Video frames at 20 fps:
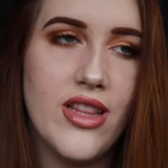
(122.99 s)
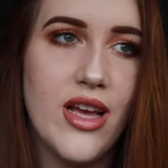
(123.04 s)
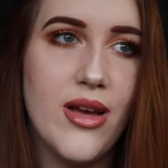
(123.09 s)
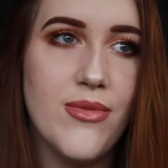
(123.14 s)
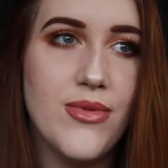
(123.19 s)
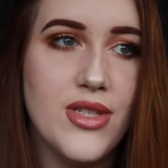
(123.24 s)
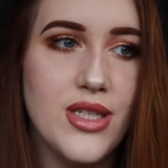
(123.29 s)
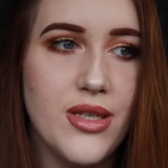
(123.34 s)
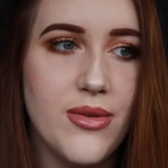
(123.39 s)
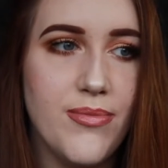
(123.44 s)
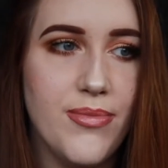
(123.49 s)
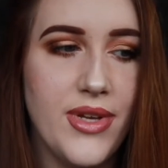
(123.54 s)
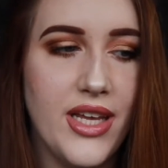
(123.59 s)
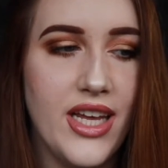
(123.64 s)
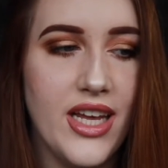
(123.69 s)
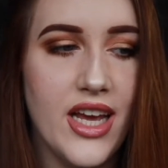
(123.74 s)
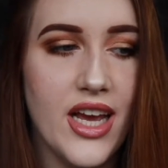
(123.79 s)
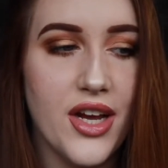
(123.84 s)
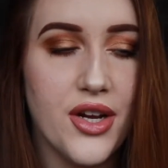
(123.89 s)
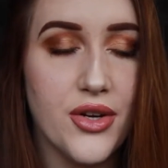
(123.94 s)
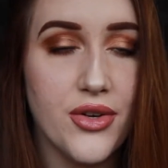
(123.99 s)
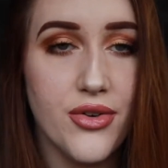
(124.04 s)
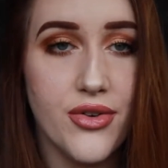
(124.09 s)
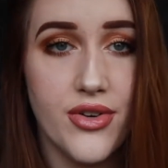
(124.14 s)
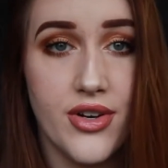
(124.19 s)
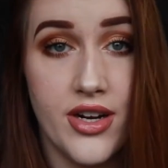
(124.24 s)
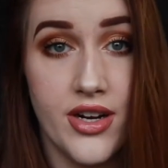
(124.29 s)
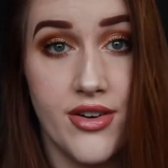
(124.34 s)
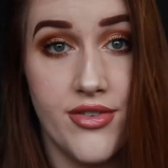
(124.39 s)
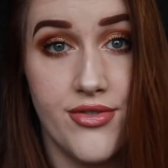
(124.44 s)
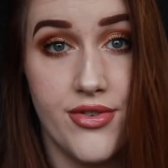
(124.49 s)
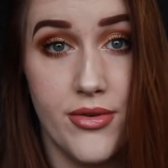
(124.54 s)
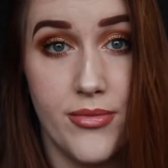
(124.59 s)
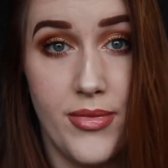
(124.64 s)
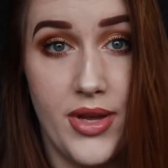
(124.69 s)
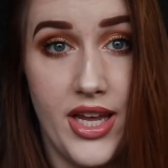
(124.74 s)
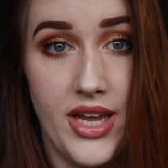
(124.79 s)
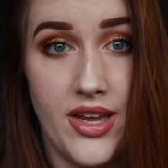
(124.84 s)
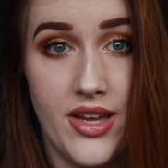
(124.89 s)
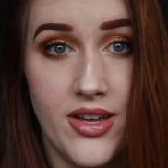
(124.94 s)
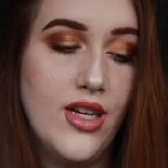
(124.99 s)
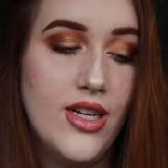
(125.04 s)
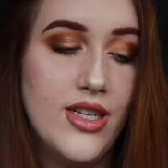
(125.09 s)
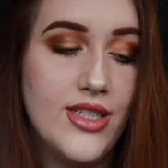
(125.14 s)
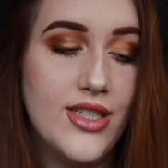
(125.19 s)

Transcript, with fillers: them to be a career for me.